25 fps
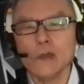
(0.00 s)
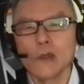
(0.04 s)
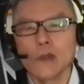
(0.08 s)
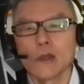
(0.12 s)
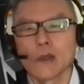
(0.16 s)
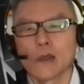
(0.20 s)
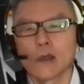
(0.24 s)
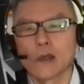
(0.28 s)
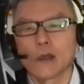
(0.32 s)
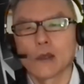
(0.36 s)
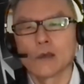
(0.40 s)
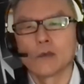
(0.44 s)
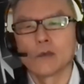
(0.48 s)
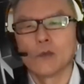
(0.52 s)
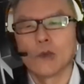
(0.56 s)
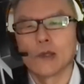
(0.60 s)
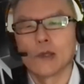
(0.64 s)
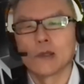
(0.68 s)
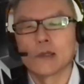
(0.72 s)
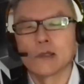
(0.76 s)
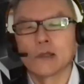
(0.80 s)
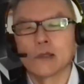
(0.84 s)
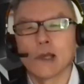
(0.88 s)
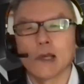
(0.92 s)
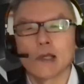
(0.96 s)

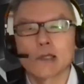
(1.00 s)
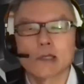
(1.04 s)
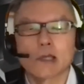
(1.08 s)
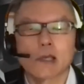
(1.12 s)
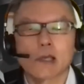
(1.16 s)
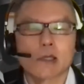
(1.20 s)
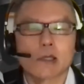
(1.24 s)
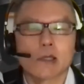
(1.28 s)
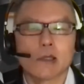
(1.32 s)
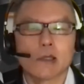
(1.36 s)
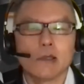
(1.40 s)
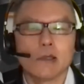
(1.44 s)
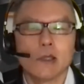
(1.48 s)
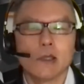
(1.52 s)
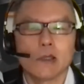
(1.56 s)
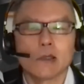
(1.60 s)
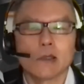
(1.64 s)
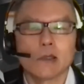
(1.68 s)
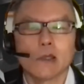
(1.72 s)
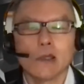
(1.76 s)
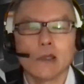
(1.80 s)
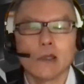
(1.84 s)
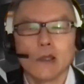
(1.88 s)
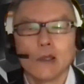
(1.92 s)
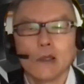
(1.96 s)
What NASA actually
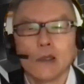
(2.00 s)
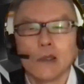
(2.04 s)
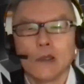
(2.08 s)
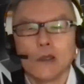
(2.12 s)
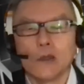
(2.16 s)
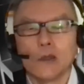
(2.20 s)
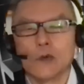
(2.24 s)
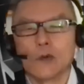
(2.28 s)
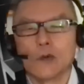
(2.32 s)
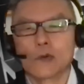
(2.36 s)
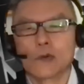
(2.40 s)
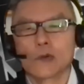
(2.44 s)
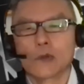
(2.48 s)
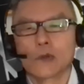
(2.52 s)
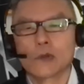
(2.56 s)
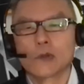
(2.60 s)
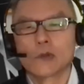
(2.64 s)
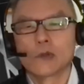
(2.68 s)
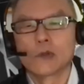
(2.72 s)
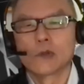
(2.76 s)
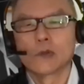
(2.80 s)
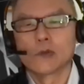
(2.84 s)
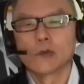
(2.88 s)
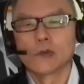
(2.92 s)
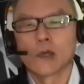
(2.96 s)
did in order
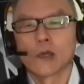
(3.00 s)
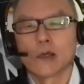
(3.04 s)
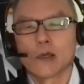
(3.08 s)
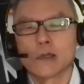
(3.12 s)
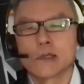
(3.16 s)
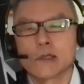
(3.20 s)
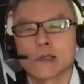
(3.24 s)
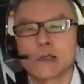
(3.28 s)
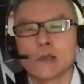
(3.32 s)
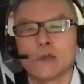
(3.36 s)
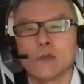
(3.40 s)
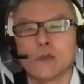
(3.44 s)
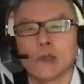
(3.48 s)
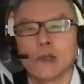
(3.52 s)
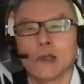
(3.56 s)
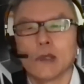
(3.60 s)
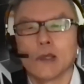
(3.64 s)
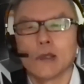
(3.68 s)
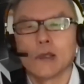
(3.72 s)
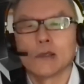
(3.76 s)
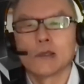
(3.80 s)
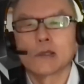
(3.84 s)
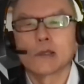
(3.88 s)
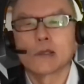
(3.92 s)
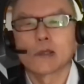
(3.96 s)
to
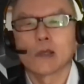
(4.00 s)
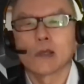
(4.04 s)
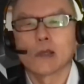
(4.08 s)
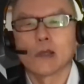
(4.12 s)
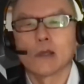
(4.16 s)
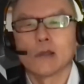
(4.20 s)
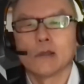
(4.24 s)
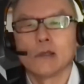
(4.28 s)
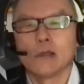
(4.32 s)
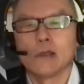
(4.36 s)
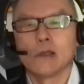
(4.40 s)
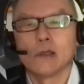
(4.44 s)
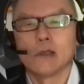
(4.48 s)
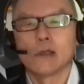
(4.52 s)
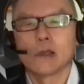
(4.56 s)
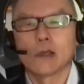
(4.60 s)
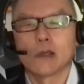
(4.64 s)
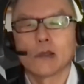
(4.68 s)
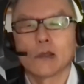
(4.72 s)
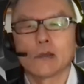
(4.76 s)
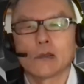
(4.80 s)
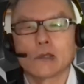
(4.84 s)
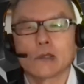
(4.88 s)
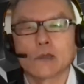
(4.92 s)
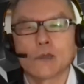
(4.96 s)
simulate
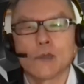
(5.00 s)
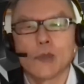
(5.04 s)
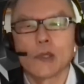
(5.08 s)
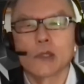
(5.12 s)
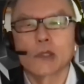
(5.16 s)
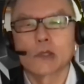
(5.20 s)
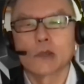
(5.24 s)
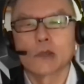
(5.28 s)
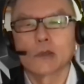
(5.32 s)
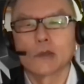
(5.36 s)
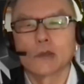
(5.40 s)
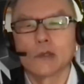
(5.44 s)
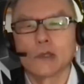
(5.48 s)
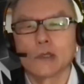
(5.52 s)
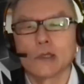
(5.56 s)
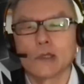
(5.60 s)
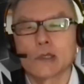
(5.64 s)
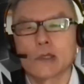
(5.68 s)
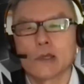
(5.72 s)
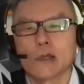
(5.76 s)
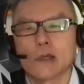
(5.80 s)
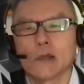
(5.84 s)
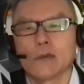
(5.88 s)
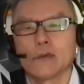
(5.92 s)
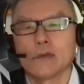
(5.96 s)
the space shuttle
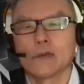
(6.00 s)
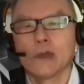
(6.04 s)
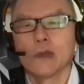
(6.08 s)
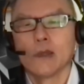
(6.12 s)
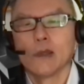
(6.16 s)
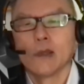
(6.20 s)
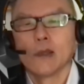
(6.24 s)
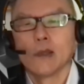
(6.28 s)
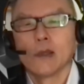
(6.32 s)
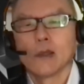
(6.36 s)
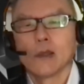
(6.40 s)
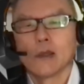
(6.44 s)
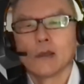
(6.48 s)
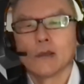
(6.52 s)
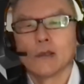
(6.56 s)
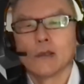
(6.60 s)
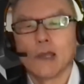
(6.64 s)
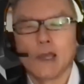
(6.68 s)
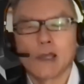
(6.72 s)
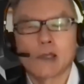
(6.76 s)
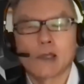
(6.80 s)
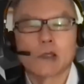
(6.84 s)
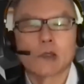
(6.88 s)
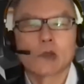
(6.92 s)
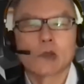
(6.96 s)
itself,
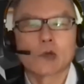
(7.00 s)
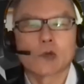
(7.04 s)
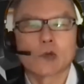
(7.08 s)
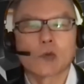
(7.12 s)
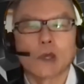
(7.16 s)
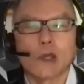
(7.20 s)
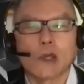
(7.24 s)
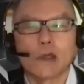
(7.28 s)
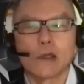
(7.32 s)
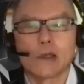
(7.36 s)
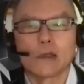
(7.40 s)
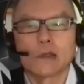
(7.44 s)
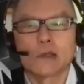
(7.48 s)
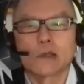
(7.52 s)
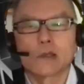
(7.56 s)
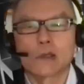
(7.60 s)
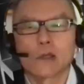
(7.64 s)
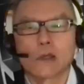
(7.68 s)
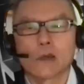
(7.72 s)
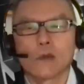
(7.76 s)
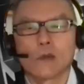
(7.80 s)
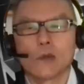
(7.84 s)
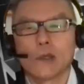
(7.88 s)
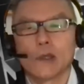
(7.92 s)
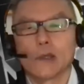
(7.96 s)
they actually created,
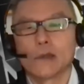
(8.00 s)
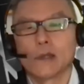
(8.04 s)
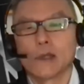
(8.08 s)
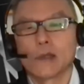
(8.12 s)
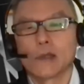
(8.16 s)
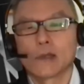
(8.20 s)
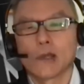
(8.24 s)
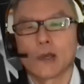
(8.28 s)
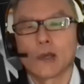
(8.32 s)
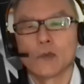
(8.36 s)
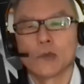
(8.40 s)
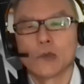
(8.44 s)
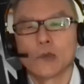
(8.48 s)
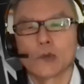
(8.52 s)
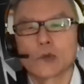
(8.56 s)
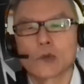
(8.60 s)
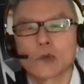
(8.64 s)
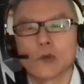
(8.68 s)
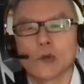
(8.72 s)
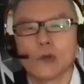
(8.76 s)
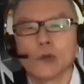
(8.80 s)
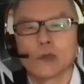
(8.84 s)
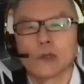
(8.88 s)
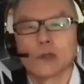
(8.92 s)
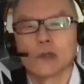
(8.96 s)
well, at that time
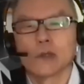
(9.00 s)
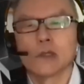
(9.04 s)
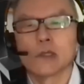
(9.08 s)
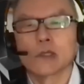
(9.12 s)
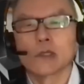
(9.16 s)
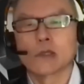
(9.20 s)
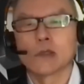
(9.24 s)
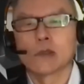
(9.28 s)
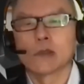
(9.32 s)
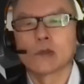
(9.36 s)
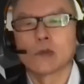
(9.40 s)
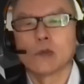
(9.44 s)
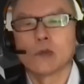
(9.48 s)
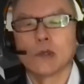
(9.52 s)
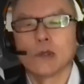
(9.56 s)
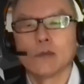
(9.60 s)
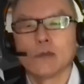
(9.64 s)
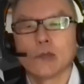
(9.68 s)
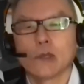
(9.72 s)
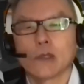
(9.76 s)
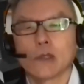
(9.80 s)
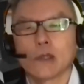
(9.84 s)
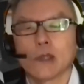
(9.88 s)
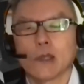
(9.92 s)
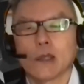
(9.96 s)
not called a digital
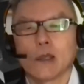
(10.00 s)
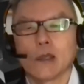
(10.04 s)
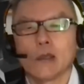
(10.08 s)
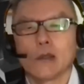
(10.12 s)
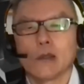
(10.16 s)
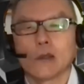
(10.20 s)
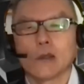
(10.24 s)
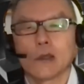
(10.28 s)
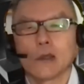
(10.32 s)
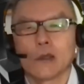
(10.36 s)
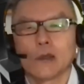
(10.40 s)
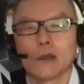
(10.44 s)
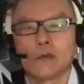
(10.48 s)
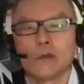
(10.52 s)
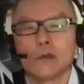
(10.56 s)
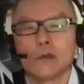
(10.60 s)
twin, but a